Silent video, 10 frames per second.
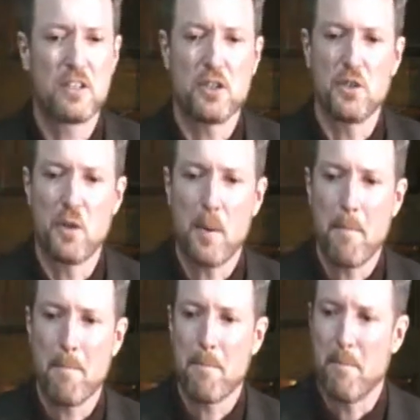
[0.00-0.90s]

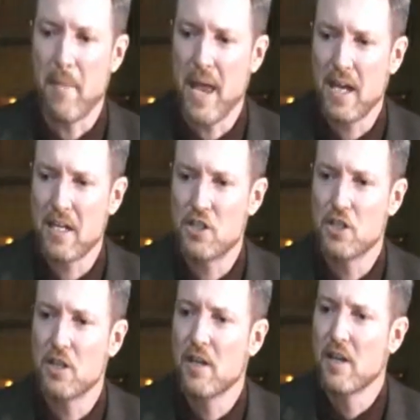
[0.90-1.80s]
to manage
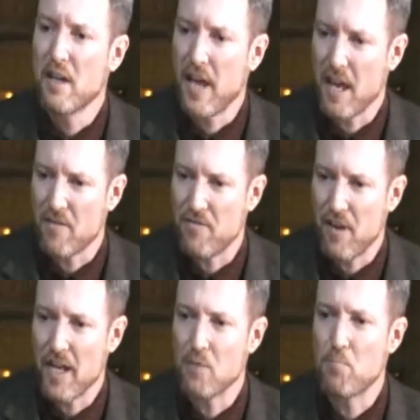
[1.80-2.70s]
and
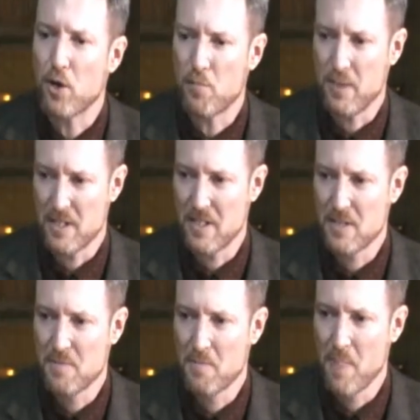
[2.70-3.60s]
find purpose,
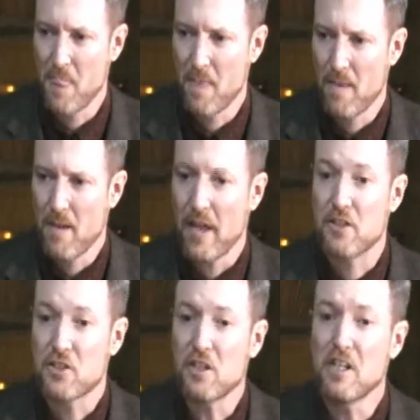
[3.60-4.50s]
and
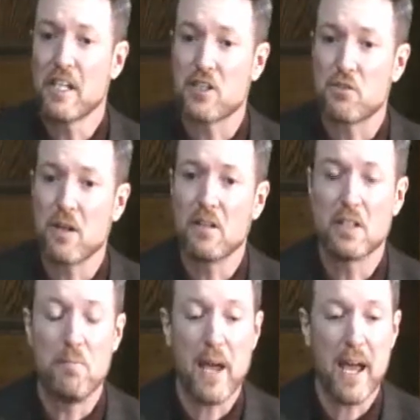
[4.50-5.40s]
certainly a struggle
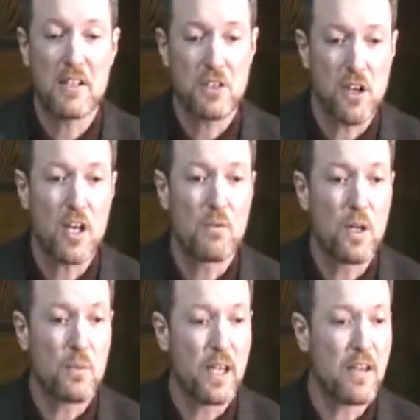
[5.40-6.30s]
to pass on
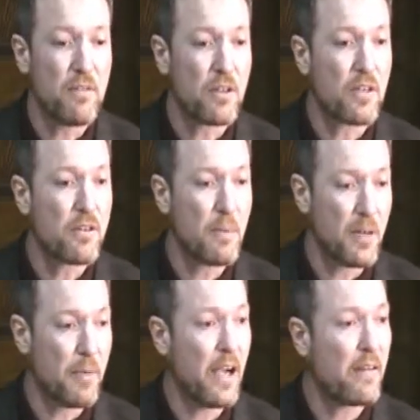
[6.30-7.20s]
what we have learned from our
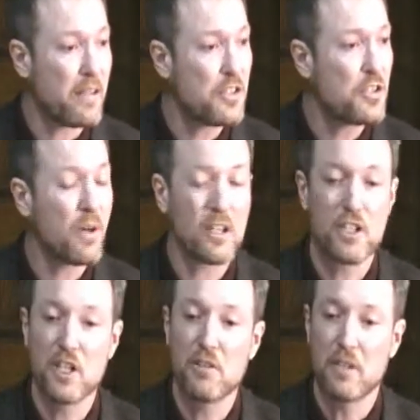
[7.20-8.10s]
parents to our
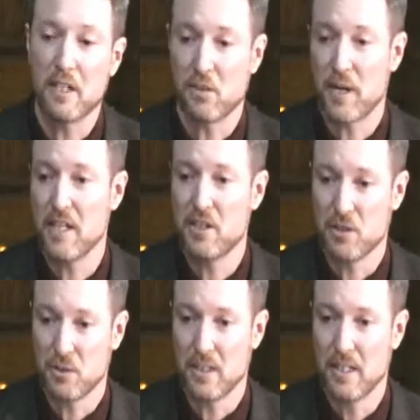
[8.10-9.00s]
children and
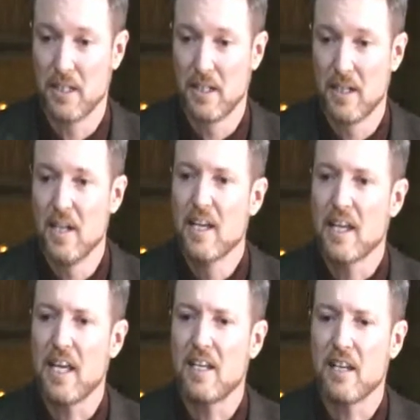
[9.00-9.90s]
grandchildren.
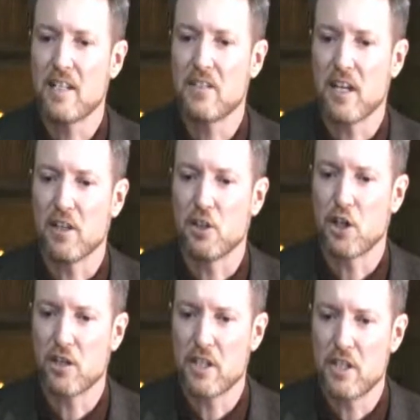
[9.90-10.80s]
It is
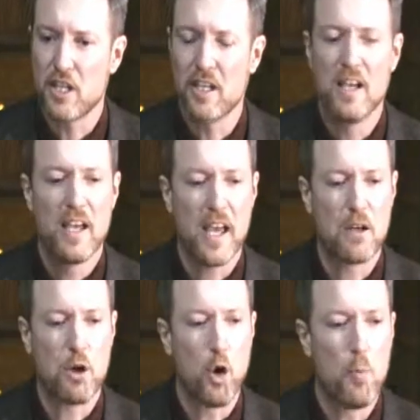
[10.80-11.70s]
encouraging
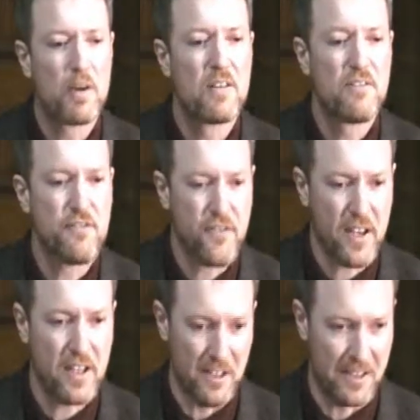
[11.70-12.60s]
and
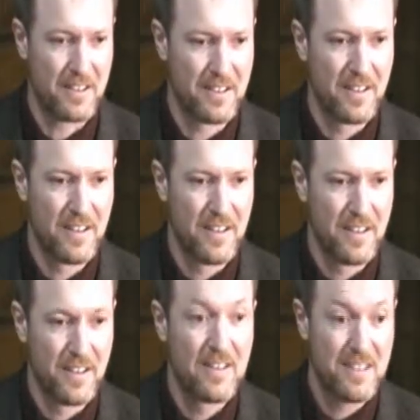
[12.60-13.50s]
hope-filled
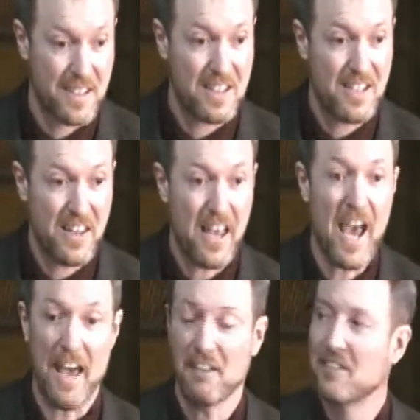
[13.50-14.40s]
to see that.